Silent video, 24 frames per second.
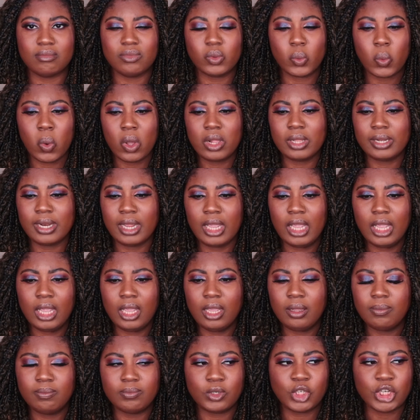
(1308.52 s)

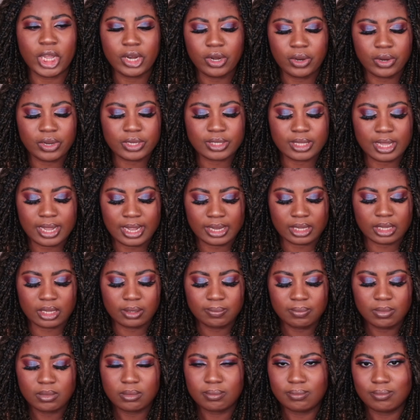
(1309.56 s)
quality shadows, like
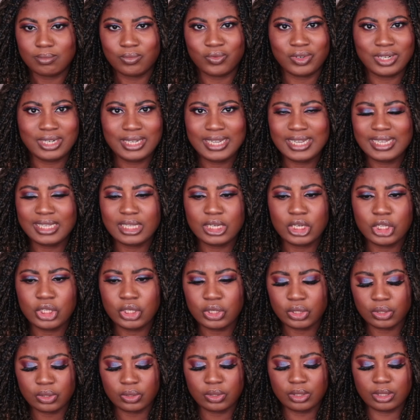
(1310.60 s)
really easy to
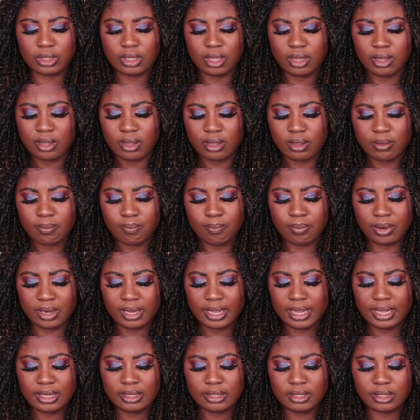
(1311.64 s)
use,
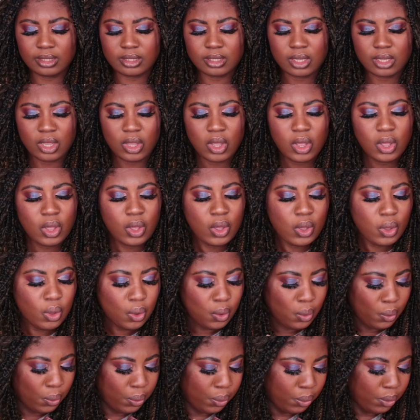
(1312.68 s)
blends
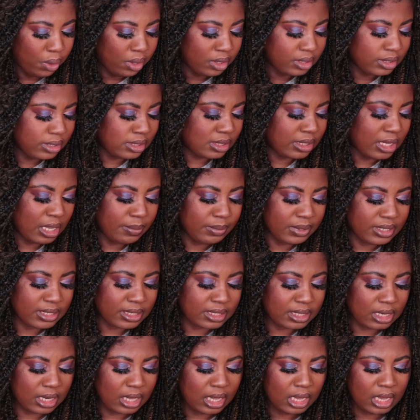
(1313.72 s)

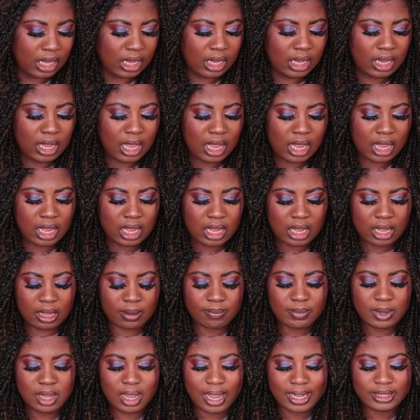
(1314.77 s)
seamlessly.
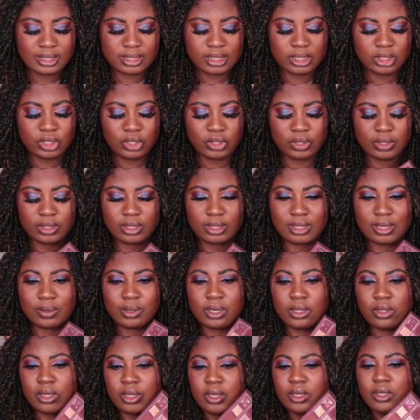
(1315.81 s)
I did use one
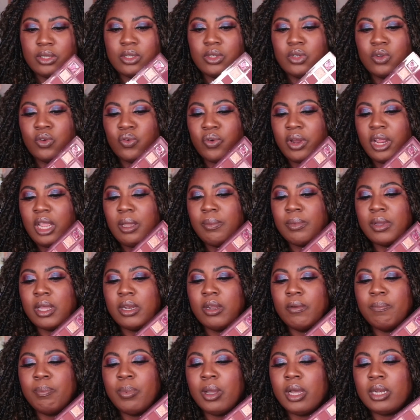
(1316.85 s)
of those cream kind
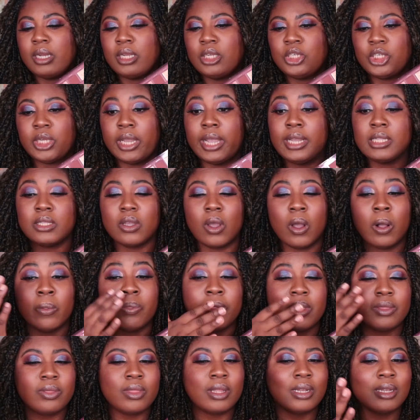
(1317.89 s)
of putty shades on
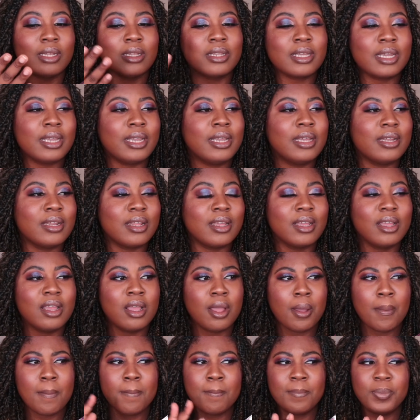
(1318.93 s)
the lid.
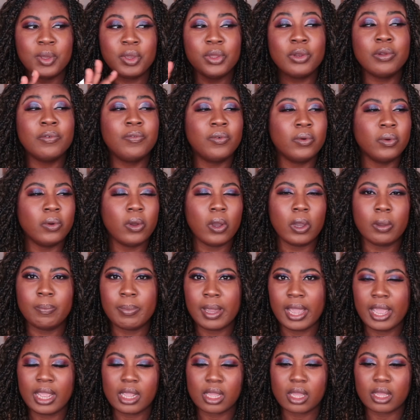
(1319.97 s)
Beautiful
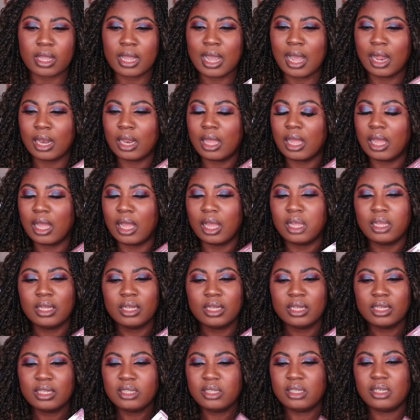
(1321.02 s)
opaque color.
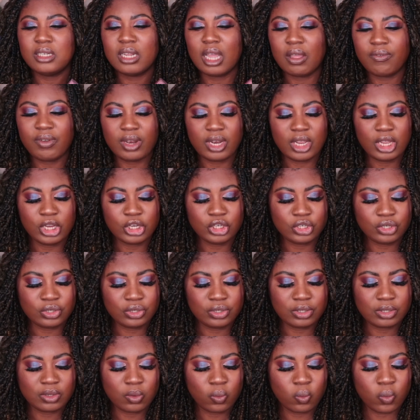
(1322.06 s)
Didn't have any
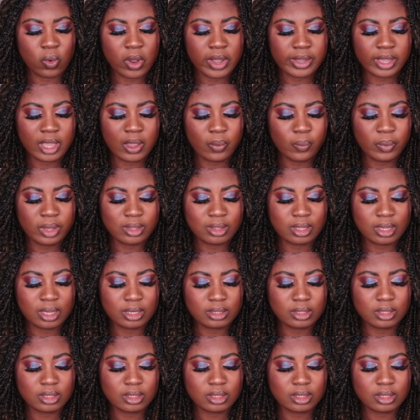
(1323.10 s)
issues working with it.